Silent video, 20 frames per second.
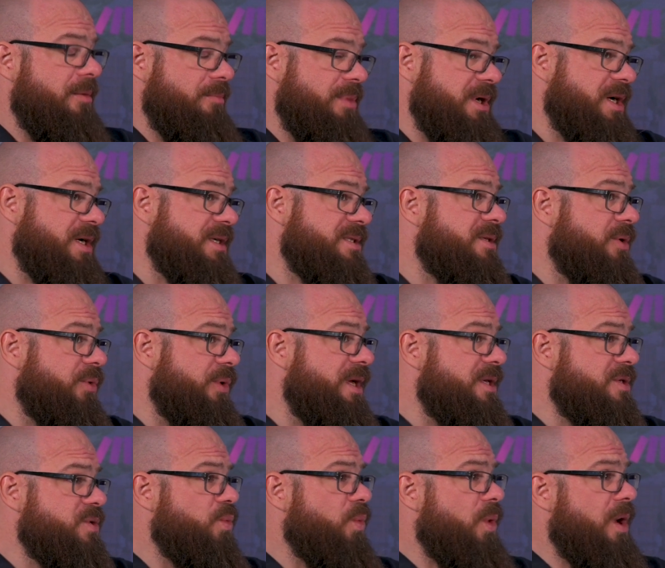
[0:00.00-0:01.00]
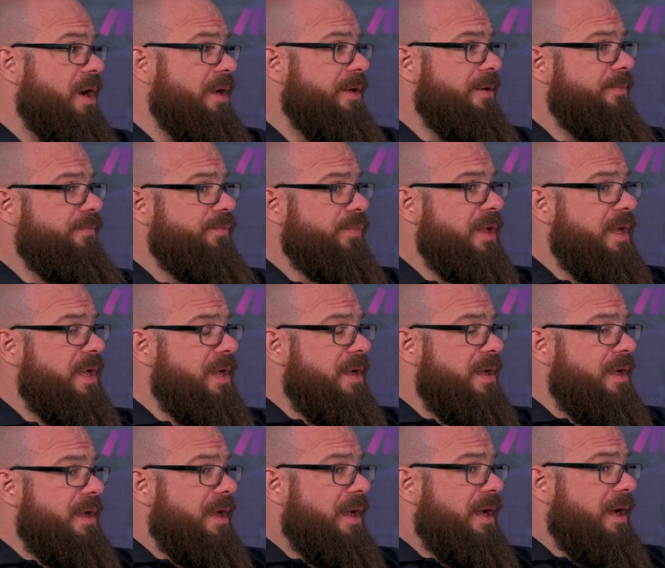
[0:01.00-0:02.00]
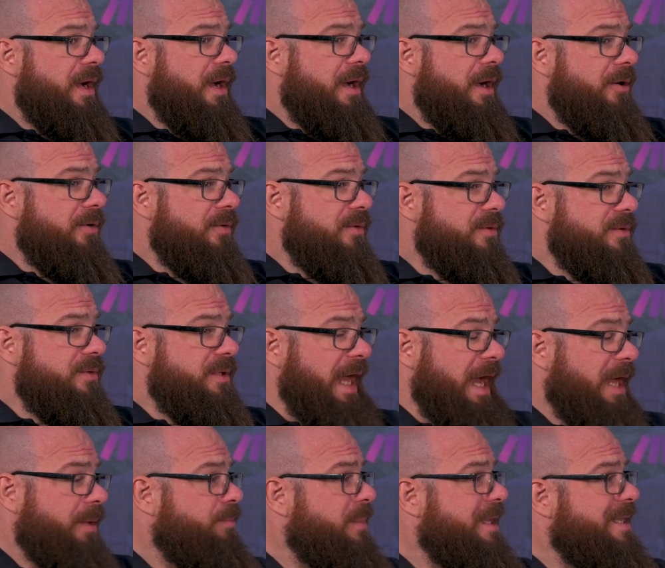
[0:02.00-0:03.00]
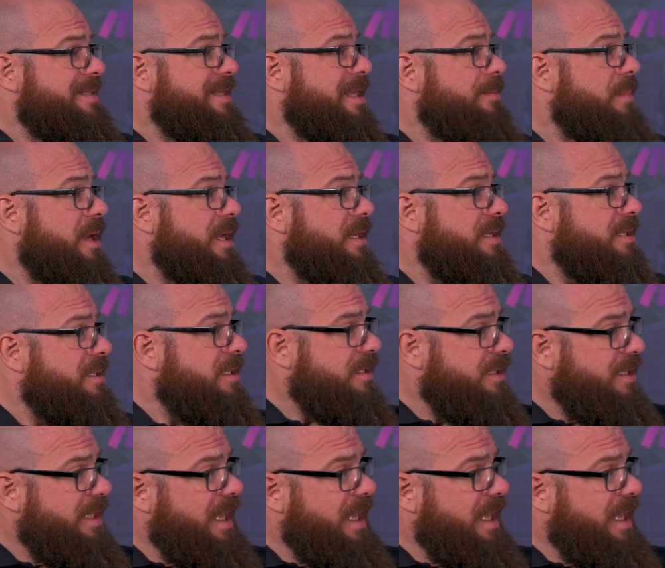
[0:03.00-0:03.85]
And because there is one. That means that Monday doesn't